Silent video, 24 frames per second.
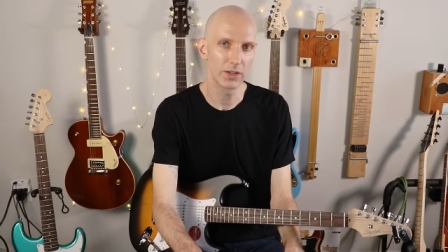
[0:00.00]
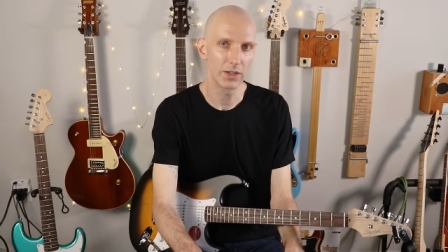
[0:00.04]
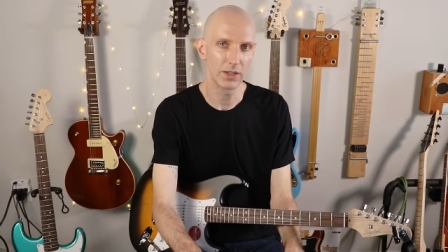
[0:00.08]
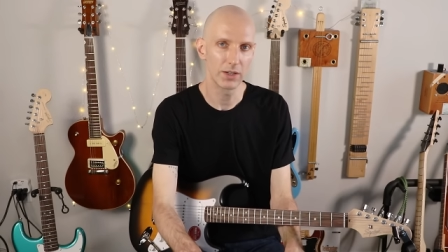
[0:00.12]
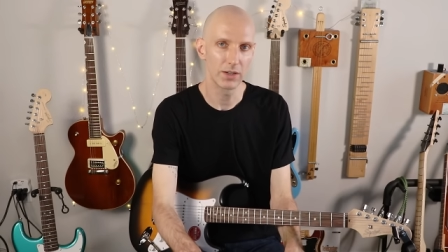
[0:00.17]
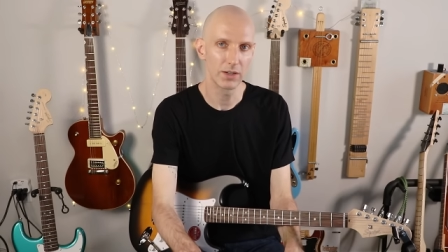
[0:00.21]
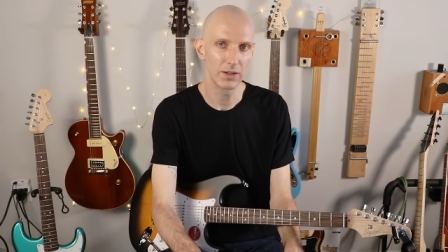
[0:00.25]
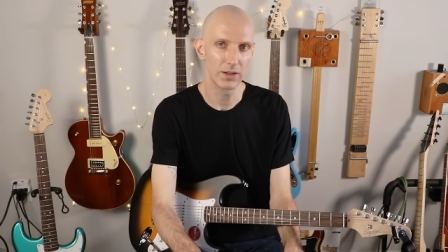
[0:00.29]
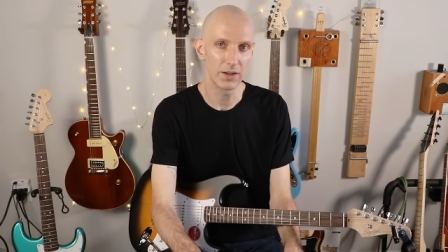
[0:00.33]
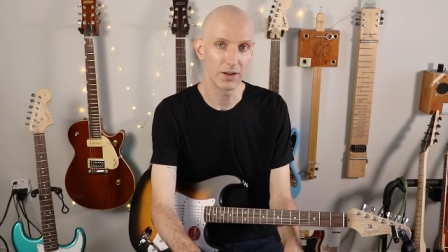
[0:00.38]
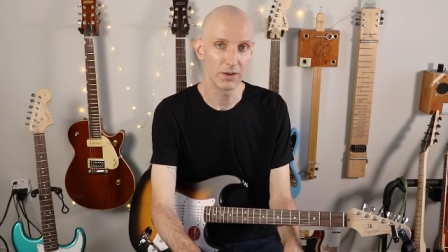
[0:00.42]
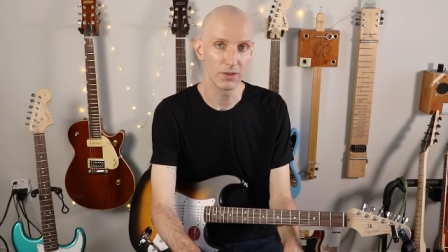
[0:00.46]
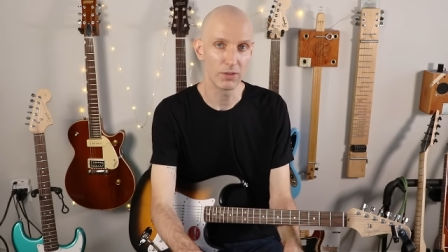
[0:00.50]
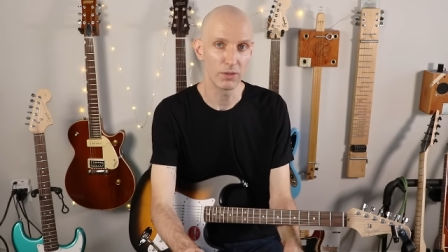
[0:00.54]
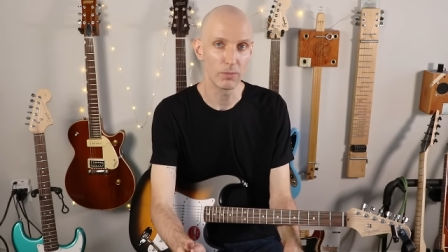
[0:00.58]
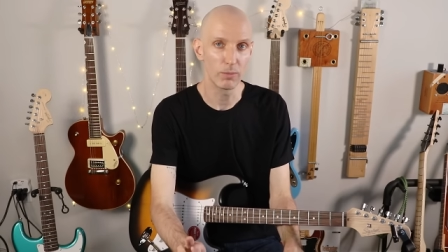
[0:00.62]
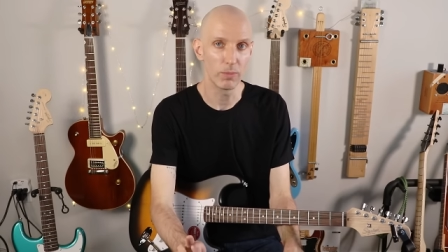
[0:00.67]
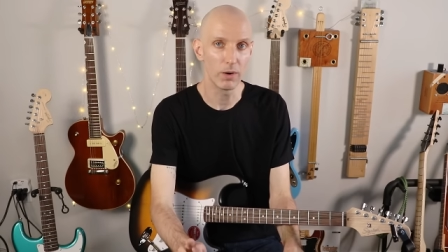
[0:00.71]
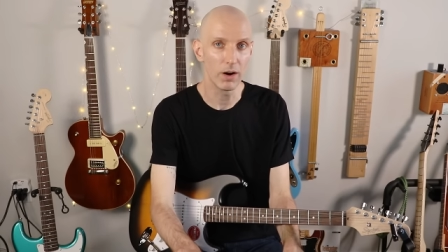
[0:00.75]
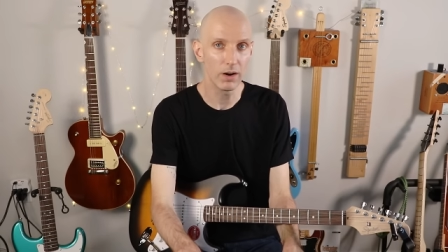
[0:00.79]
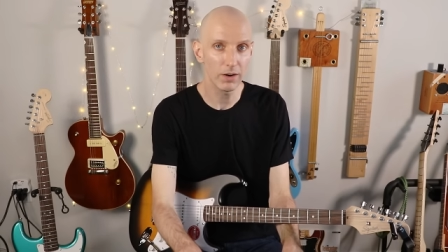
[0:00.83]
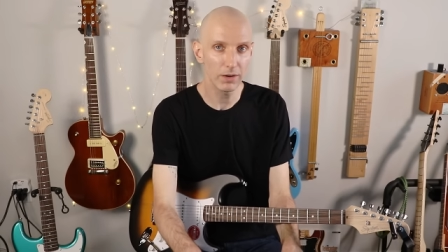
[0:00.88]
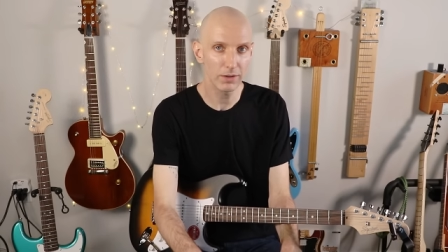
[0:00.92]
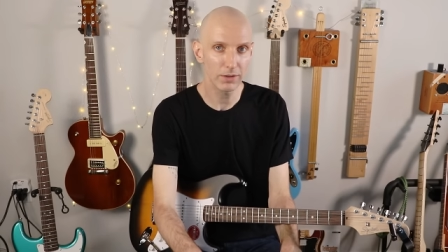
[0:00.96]
hit it out of the
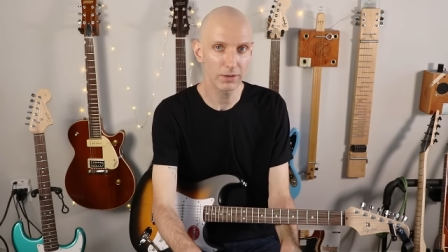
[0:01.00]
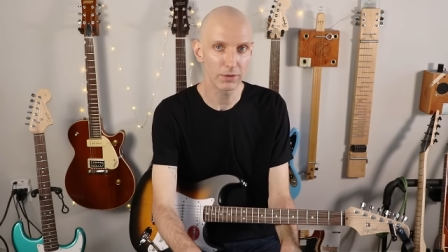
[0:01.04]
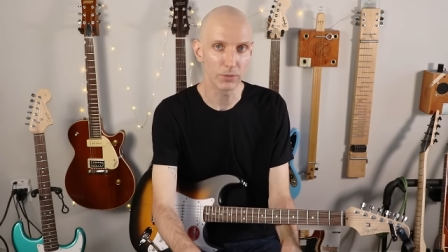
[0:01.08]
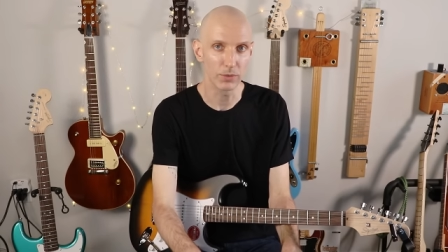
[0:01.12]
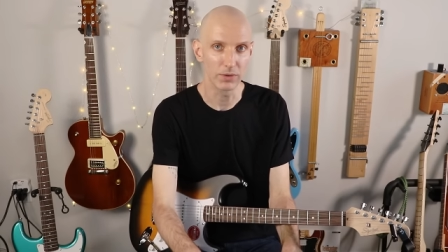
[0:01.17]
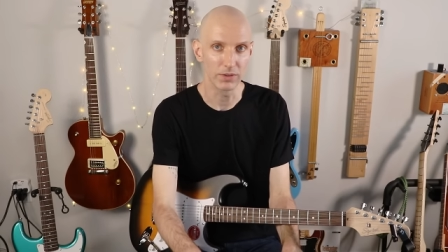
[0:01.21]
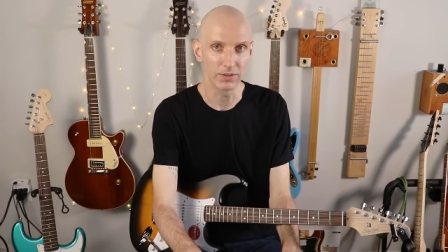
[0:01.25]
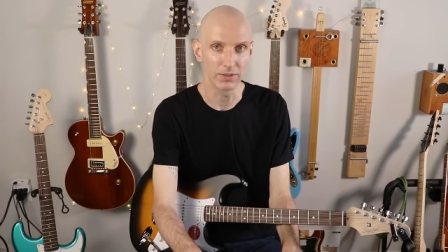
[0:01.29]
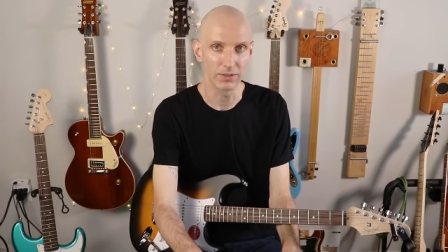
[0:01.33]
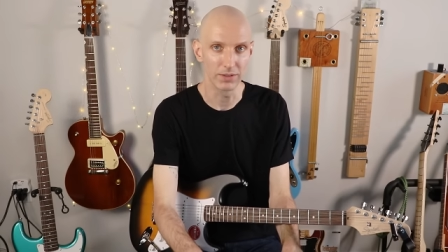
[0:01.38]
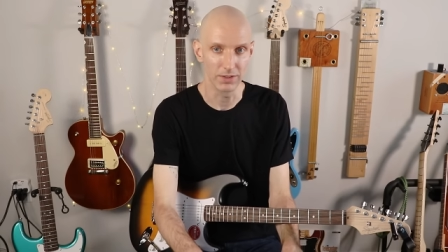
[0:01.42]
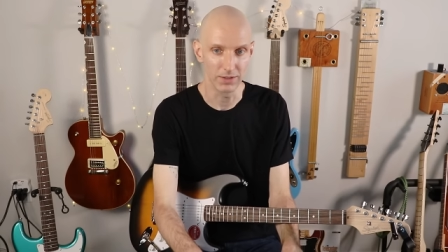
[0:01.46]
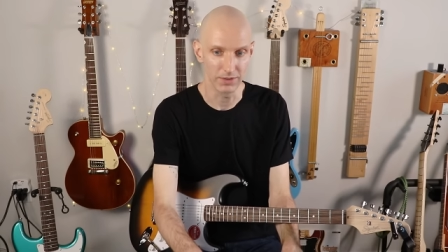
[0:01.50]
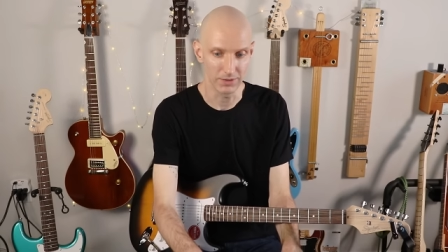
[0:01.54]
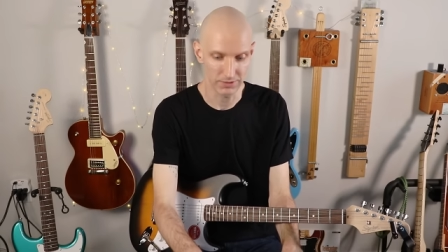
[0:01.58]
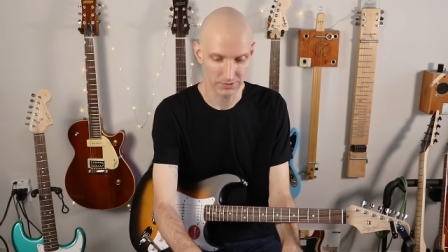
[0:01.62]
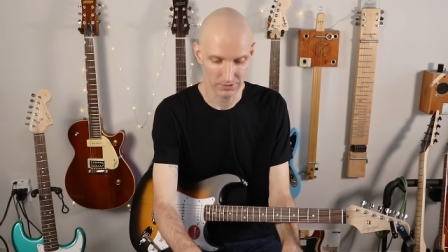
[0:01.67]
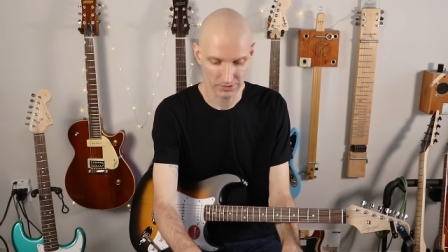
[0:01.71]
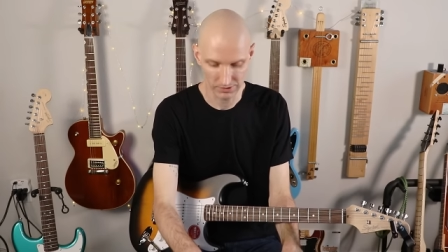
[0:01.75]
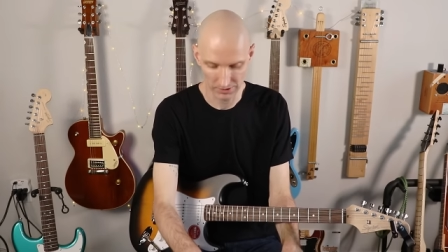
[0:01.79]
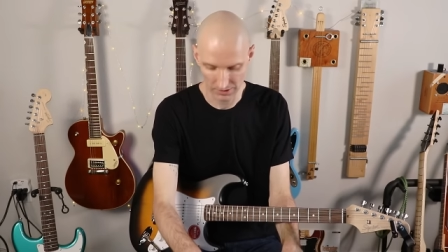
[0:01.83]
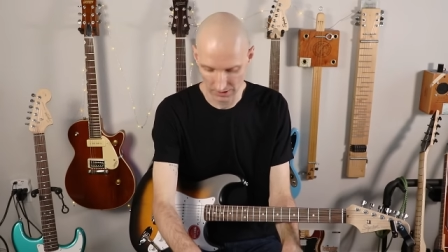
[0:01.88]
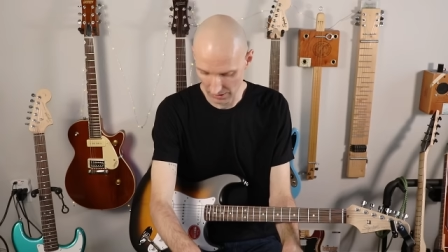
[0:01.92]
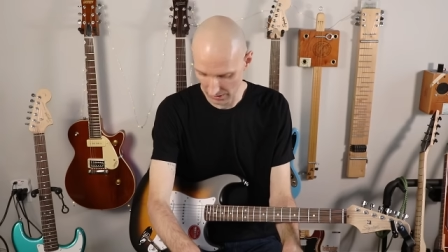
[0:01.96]
park with
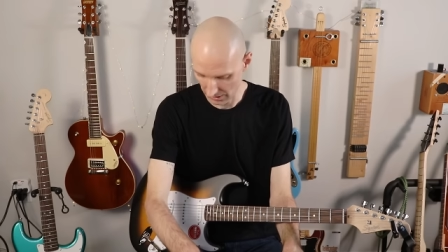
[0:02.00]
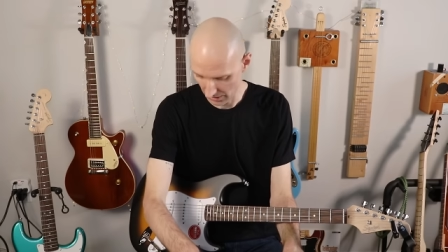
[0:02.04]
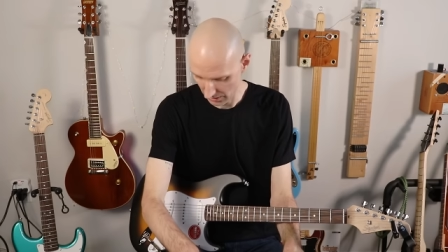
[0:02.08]
this,